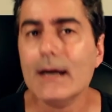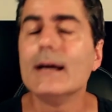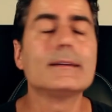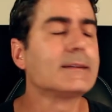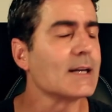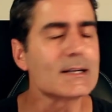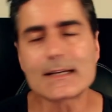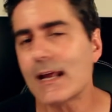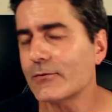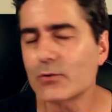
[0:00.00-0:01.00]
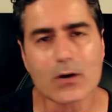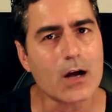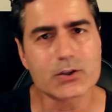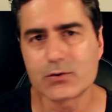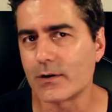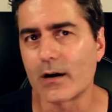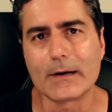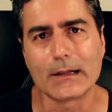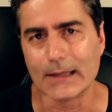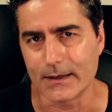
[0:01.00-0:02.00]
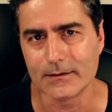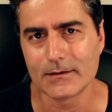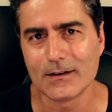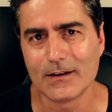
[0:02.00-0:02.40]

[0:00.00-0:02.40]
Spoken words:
It doesn't have to cost you an arm and a leg.